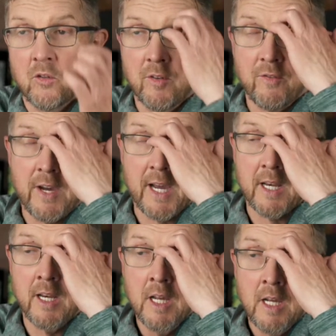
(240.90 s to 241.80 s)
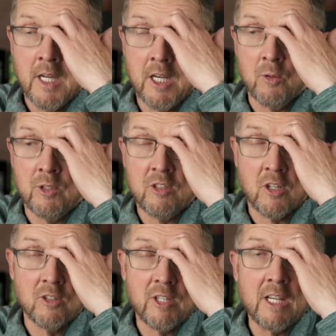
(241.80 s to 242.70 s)
the fan,
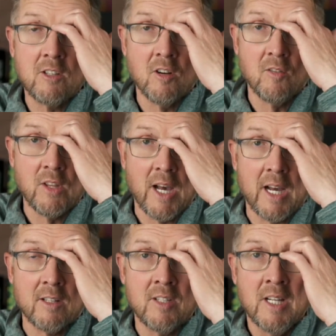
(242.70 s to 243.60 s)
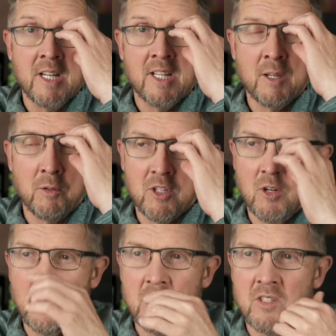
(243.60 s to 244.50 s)
discontent over that, there was
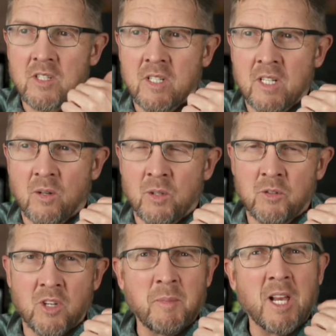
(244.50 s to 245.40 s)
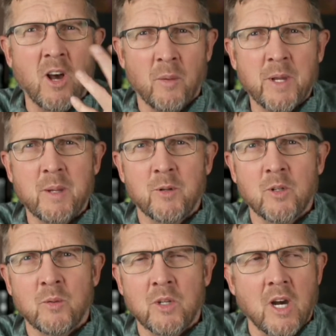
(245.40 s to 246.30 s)
always, there was going to be a lot of
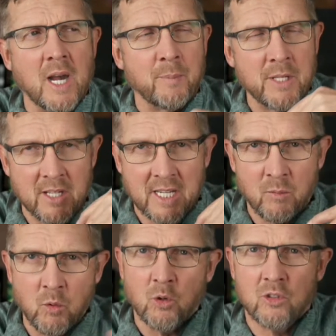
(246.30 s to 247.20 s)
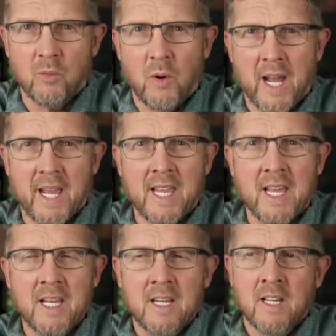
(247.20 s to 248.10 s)
people who were not happy that he walked
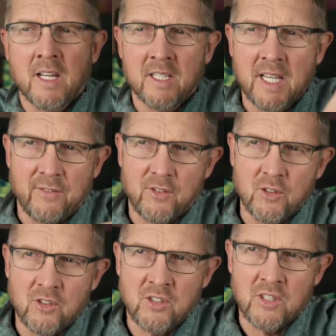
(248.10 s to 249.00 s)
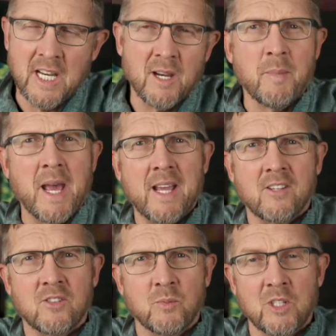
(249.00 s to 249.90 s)
away and left us in a
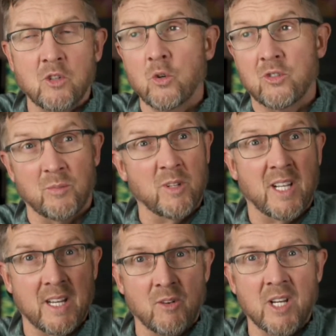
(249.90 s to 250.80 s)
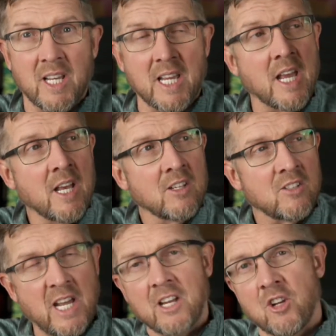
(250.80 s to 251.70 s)
mess, which ultimately really
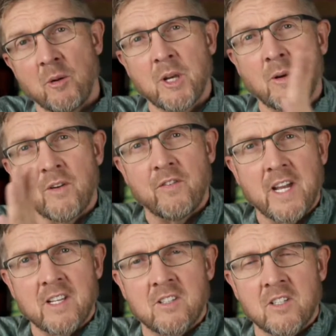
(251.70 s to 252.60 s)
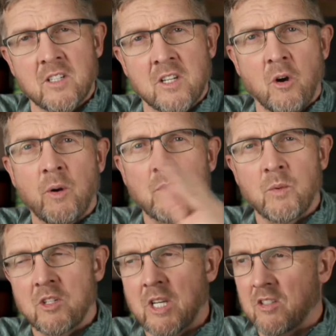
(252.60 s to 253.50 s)
set a domino effect
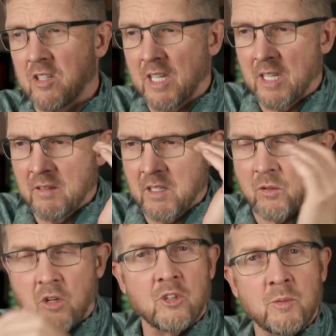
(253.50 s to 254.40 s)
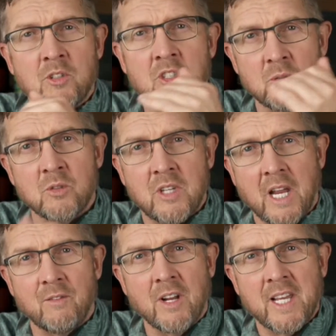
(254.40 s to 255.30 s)
going, which actually, contributed to us
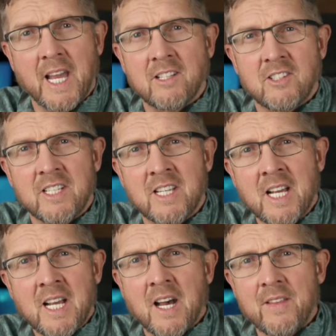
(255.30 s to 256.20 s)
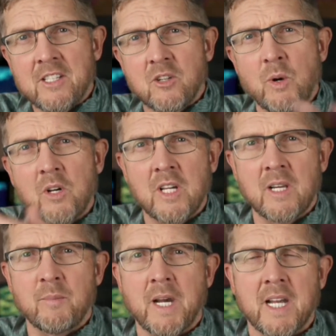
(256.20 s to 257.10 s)
getting relegated, and then to
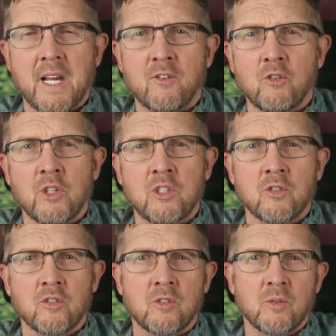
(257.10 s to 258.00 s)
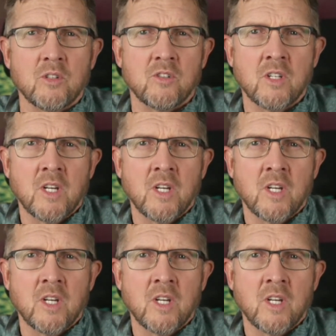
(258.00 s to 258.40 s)
welcome him back after all he'd done to us.